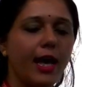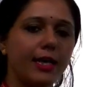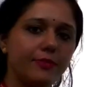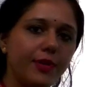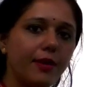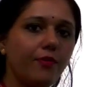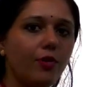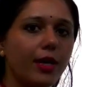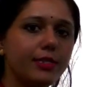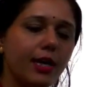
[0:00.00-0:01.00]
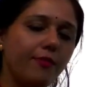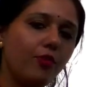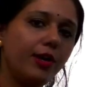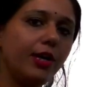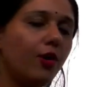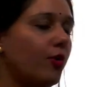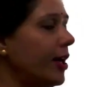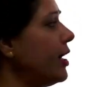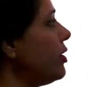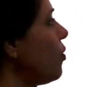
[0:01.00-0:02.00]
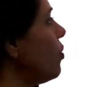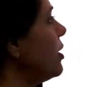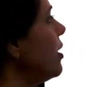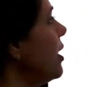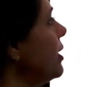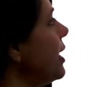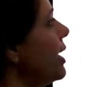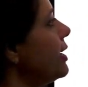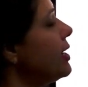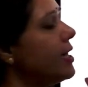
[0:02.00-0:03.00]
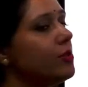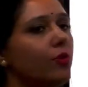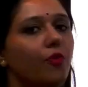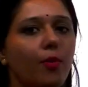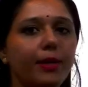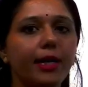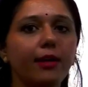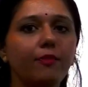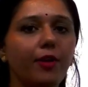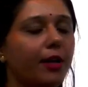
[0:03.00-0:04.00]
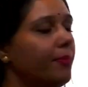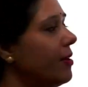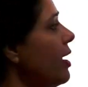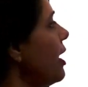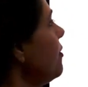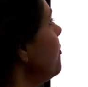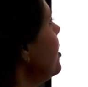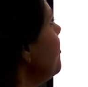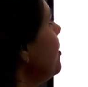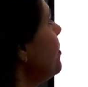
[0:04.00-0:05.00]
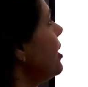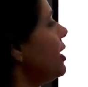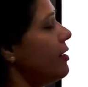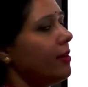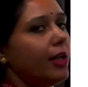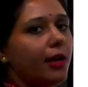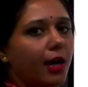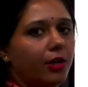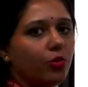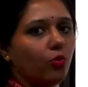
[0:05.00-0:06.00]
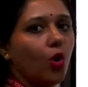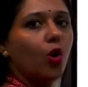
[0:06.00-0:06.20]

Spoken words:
As I have already told that in case of optical fiber, N1 will be greater than N2.